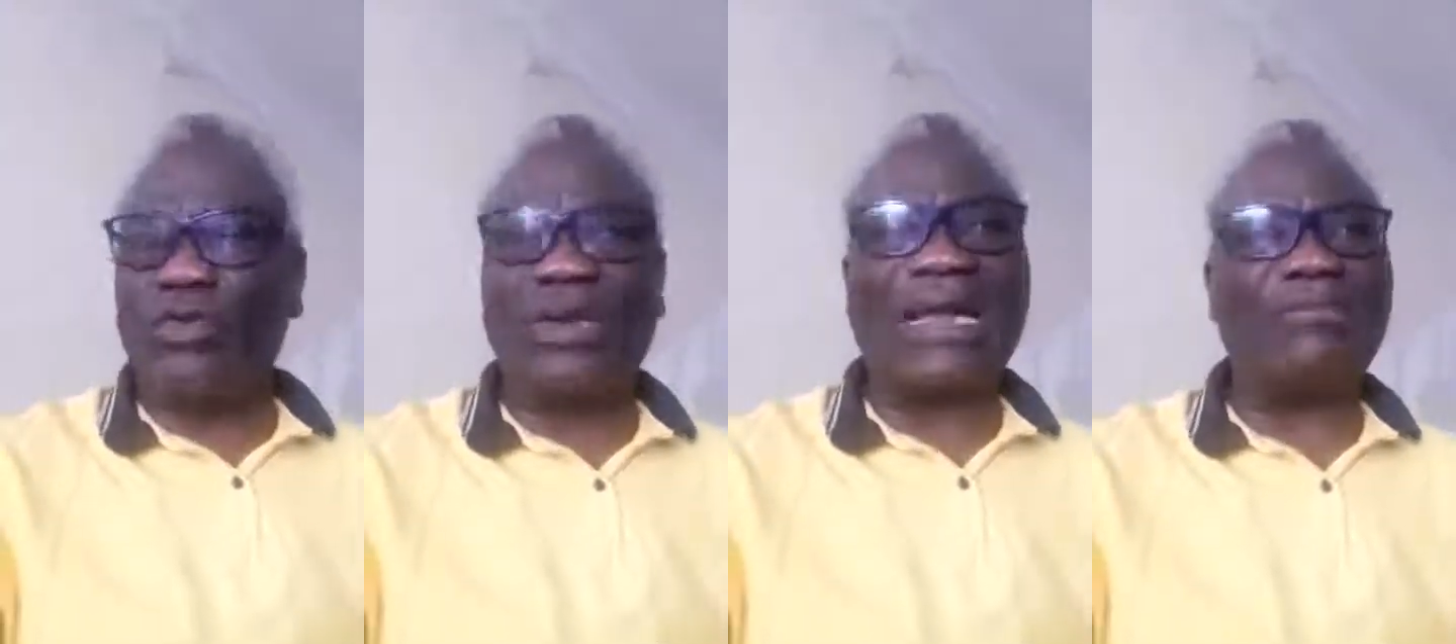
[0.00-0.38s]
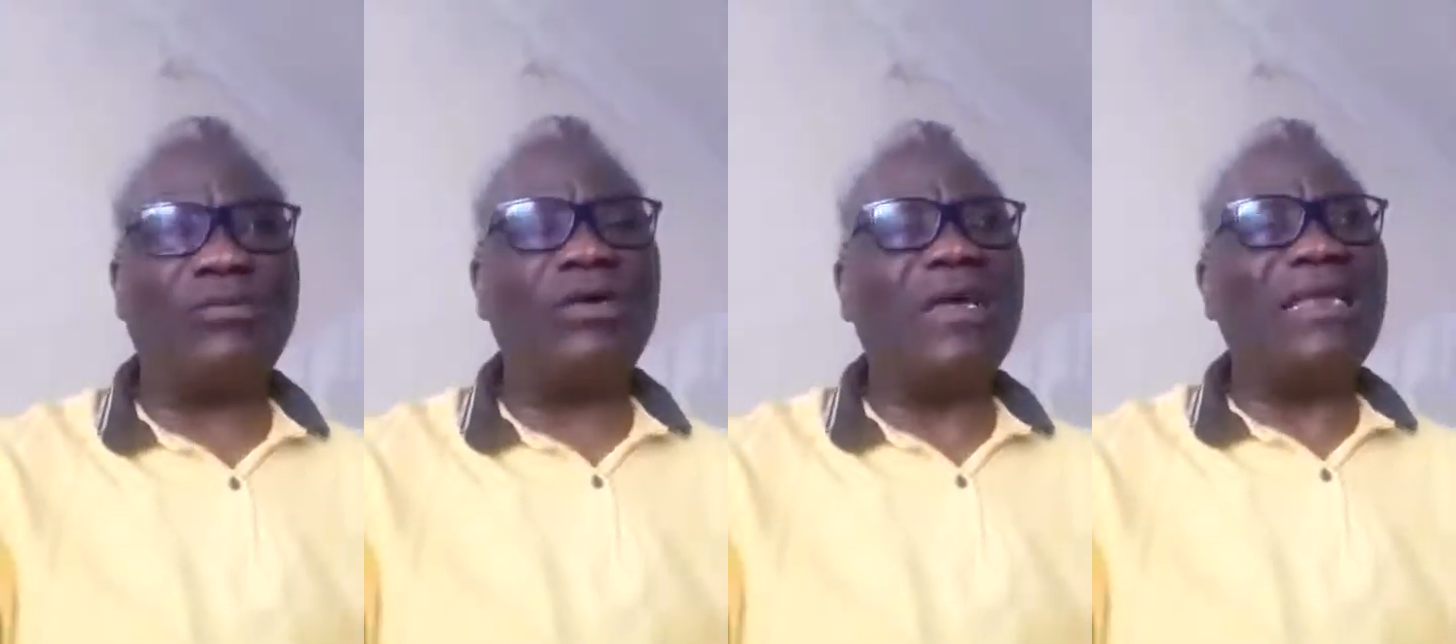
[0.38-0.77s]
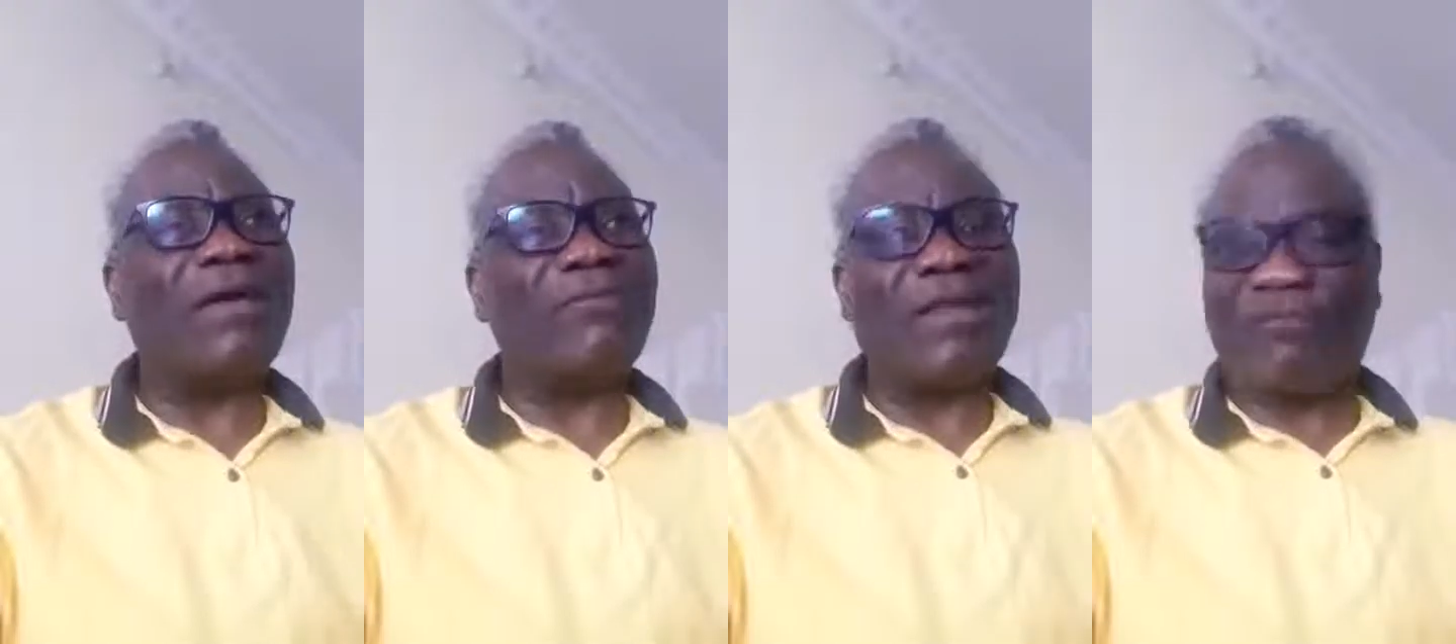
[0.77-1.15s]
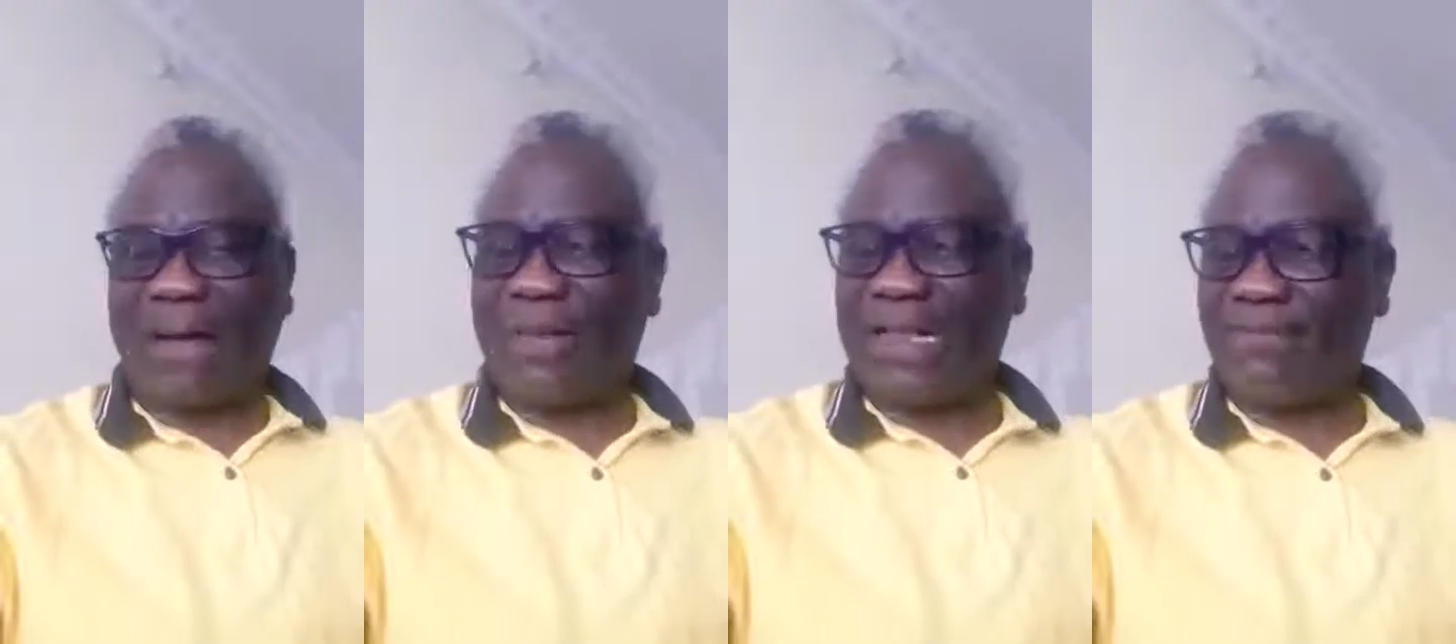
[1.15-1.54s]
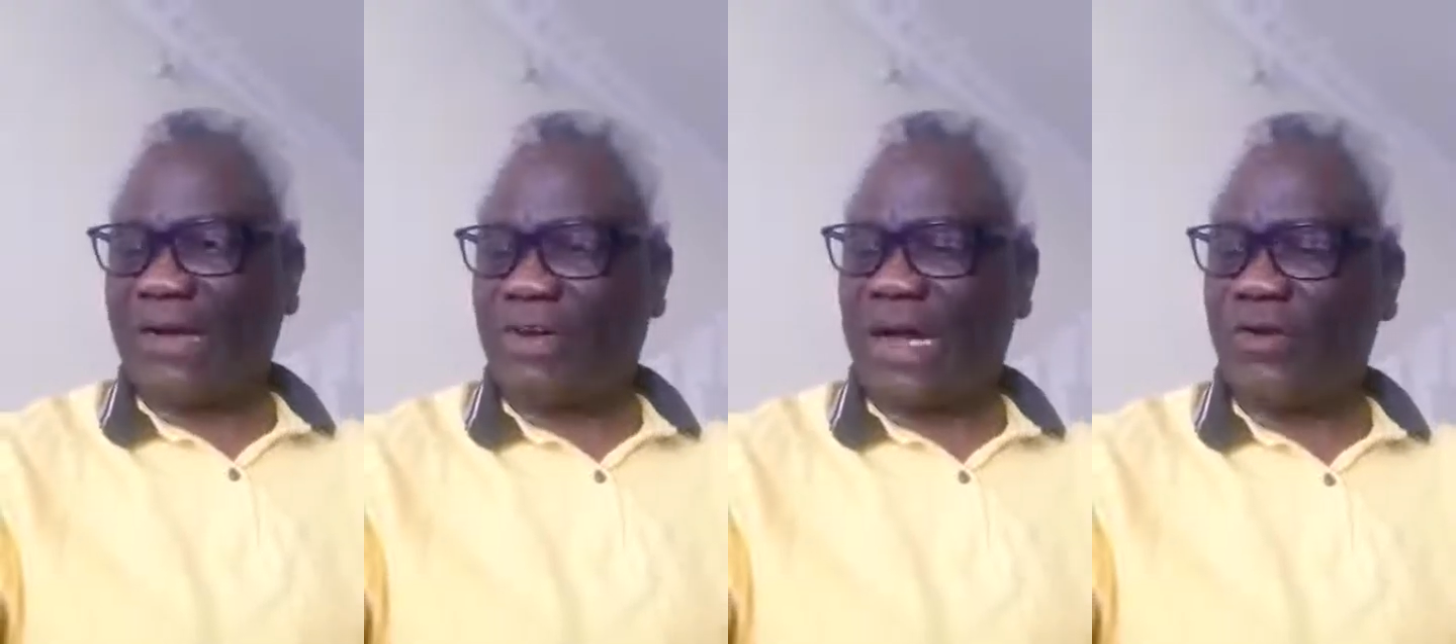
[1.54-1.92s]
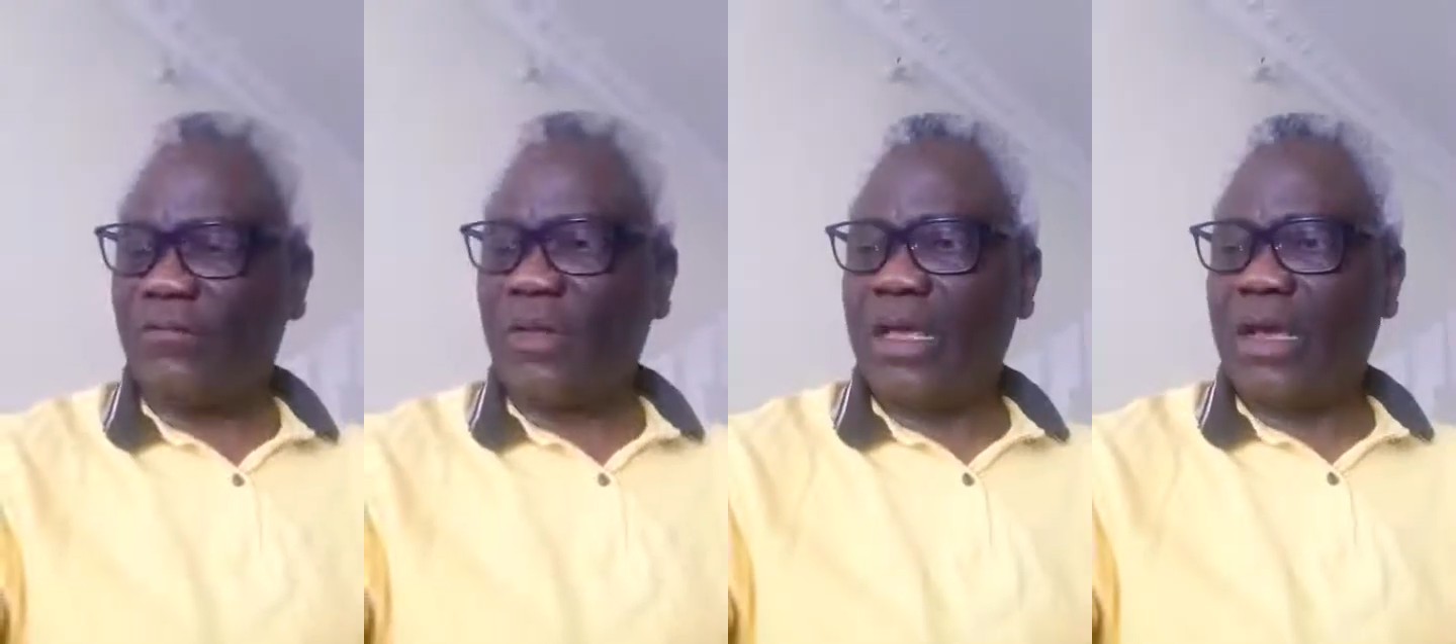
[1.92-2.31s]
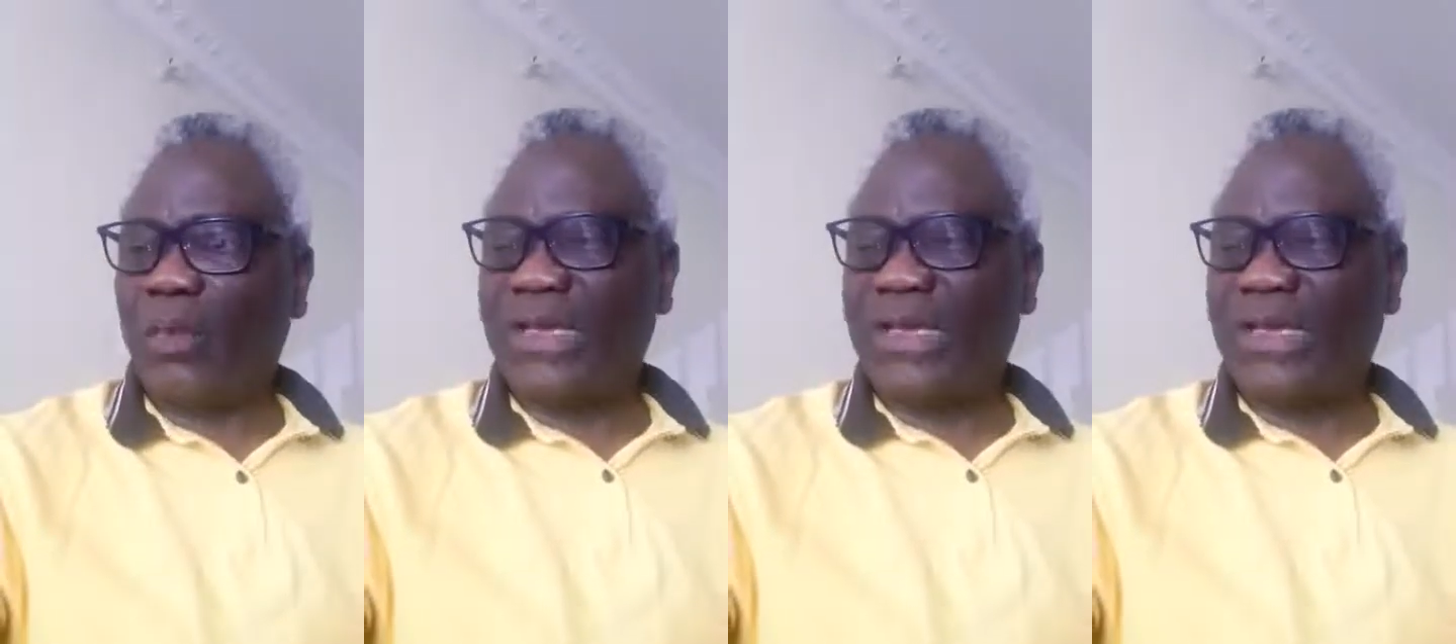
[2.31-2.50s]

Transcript: look at the family background. We